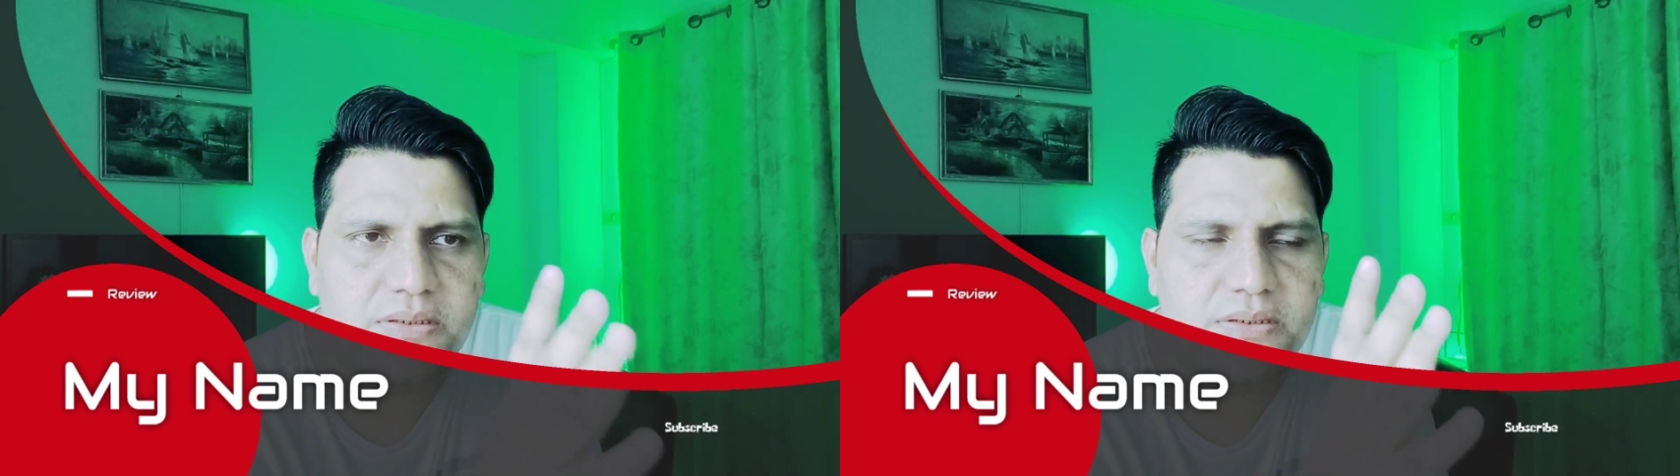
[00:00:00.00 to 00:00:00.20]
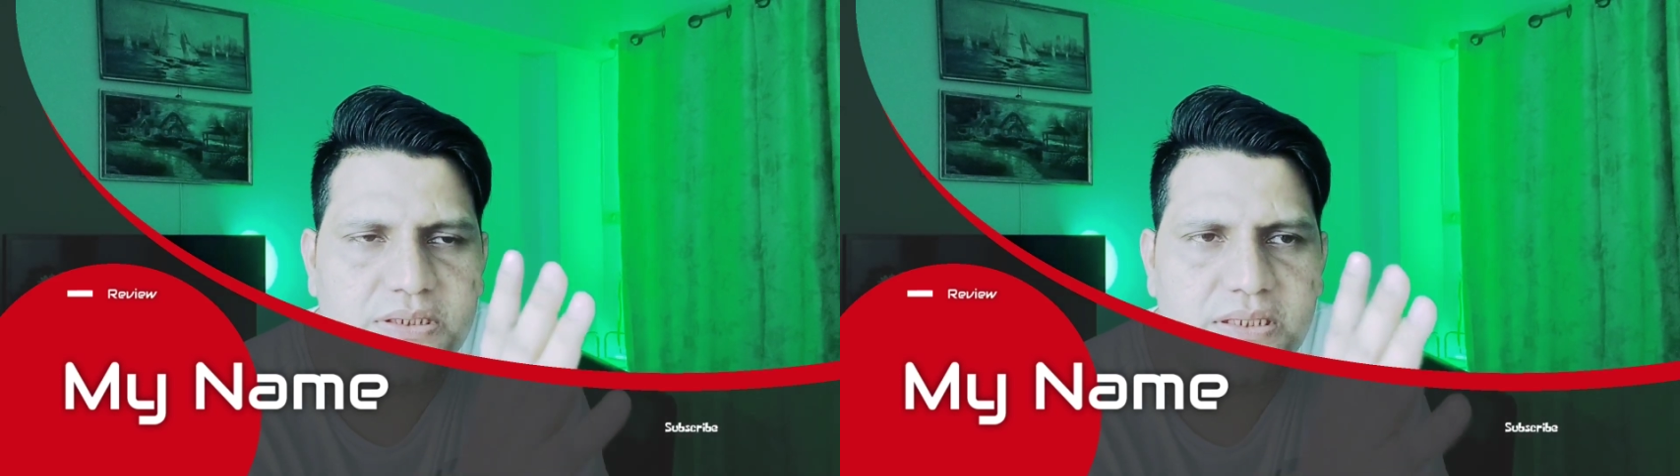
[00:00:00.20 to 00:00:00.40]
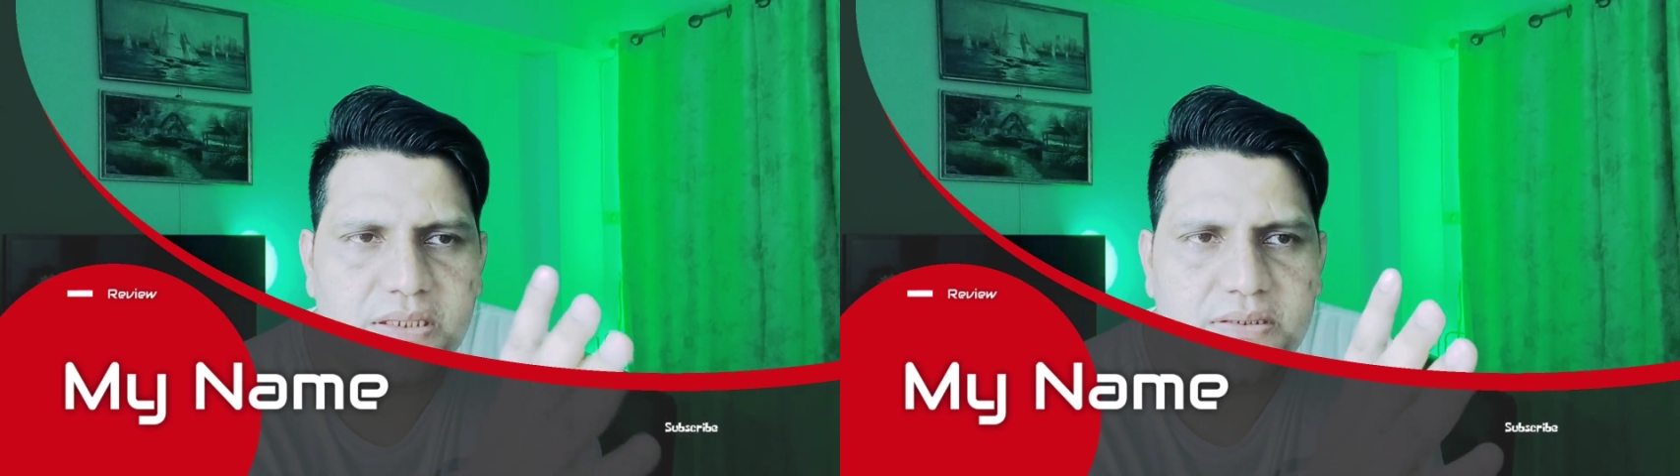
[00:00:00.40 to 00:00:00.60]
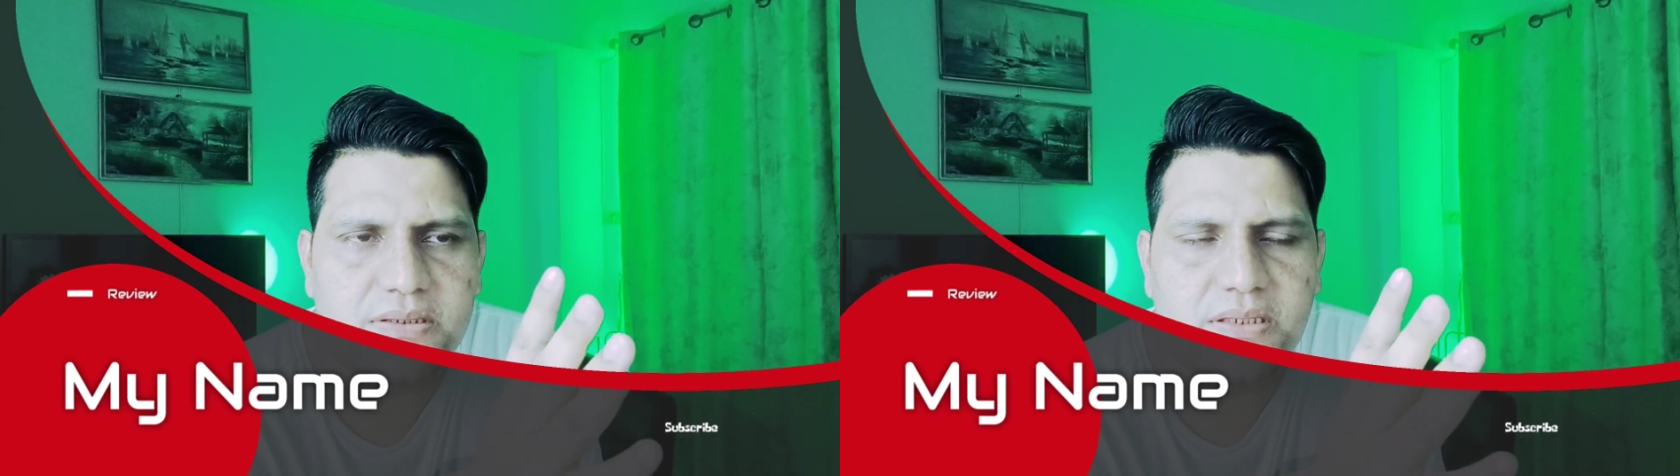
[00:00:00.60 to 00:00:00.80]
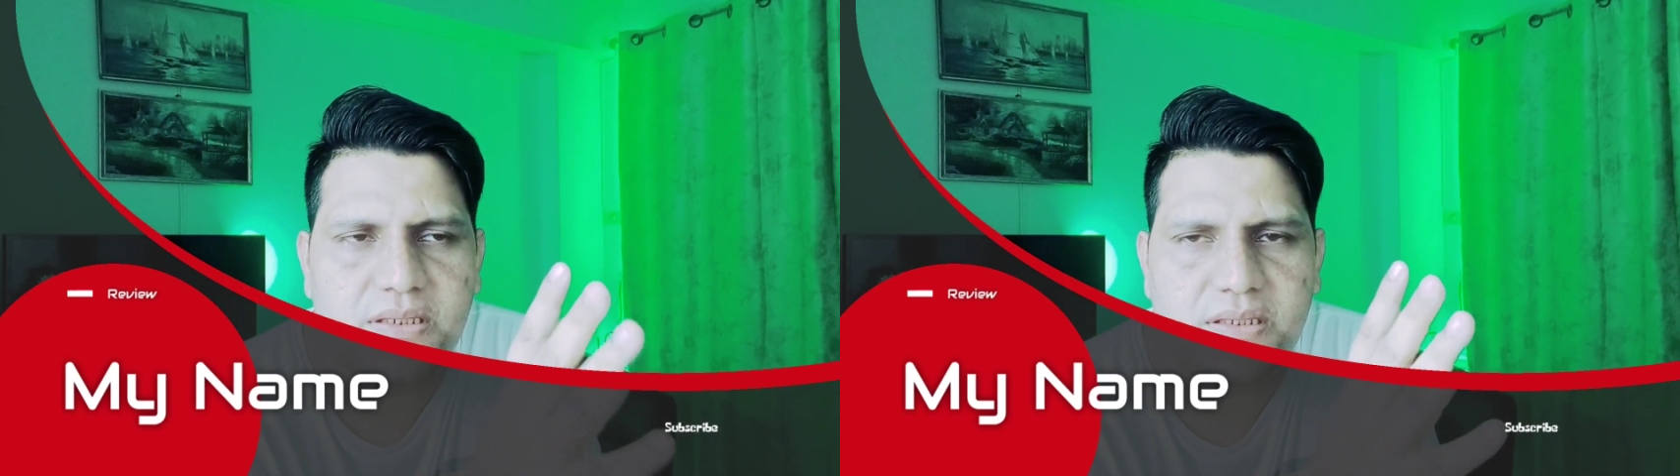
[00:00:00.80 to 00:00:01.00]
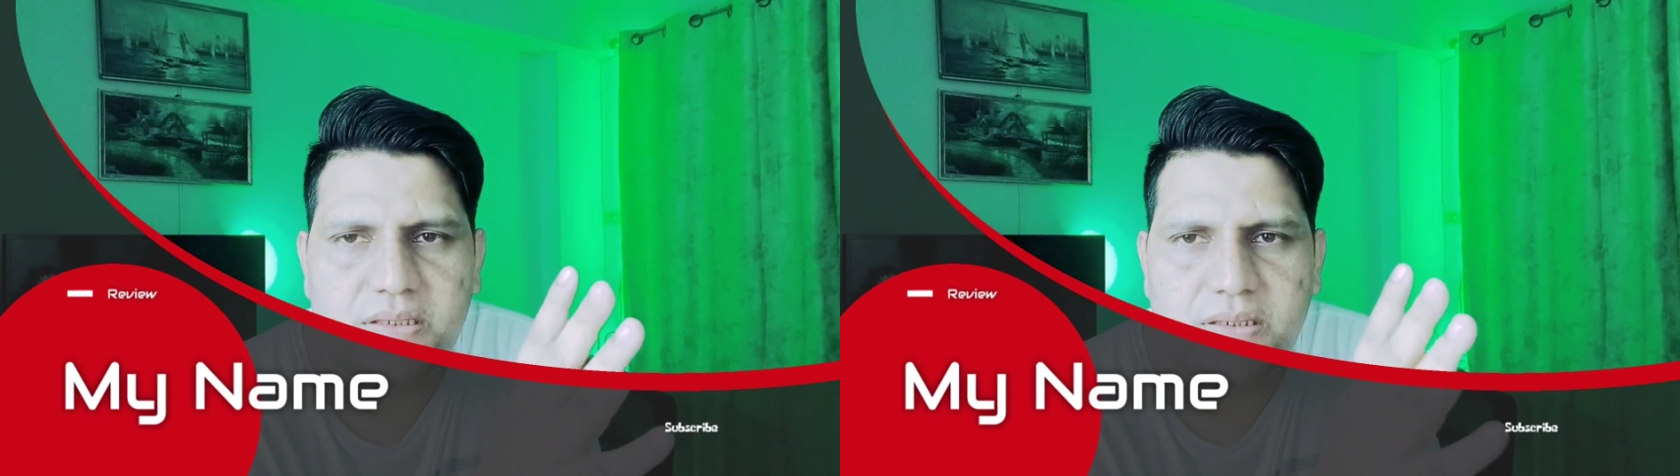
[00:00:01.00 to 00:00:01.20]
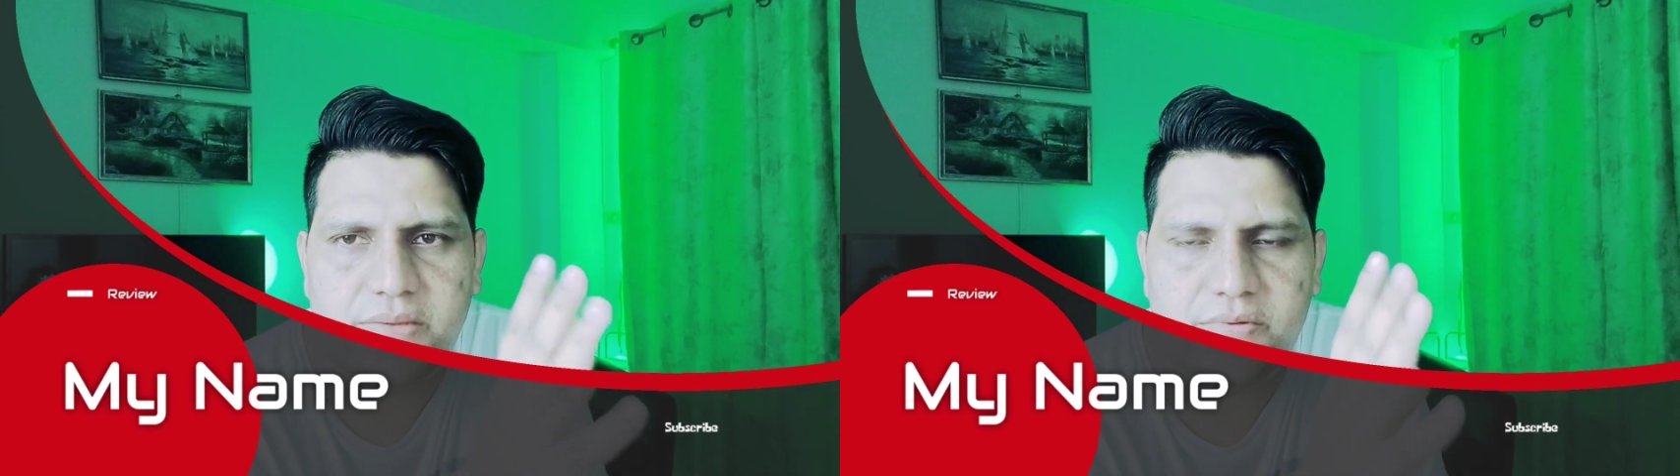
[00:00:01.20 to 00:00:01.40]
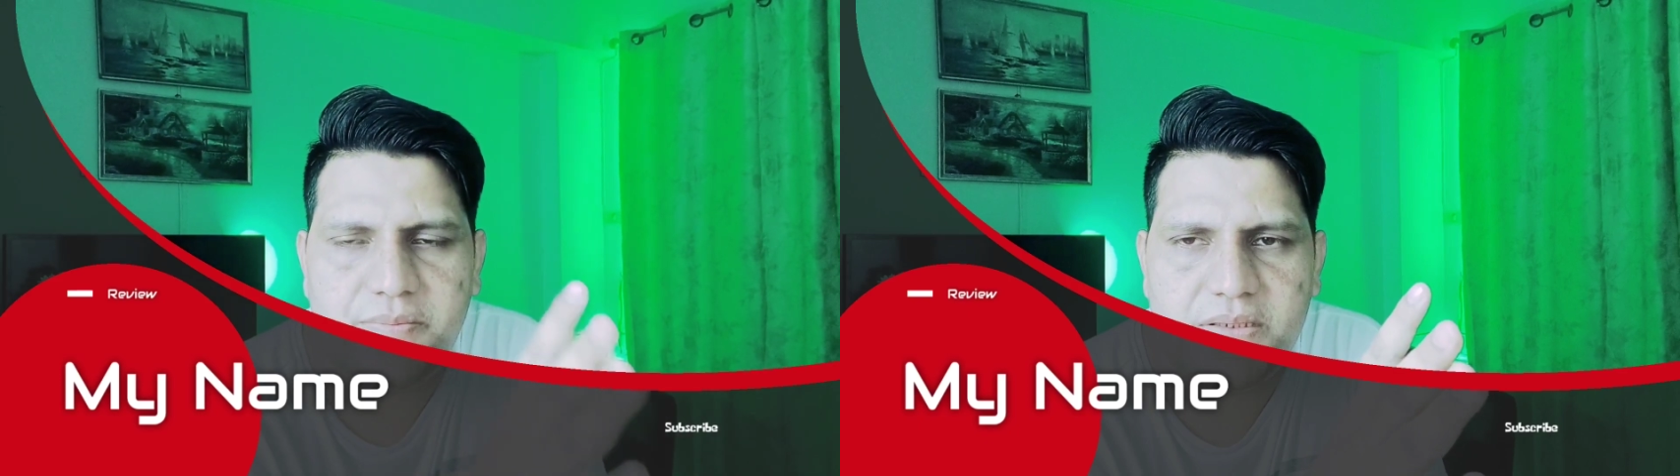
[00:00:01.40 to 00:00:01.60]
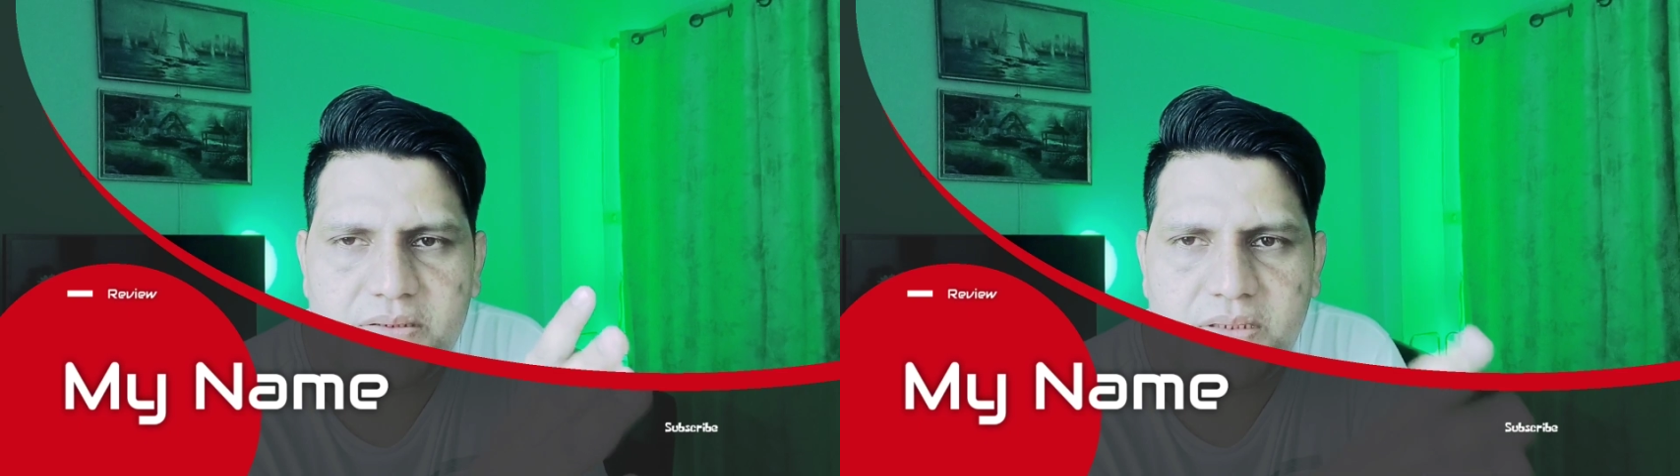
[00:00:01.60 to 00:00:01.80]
she has done her level best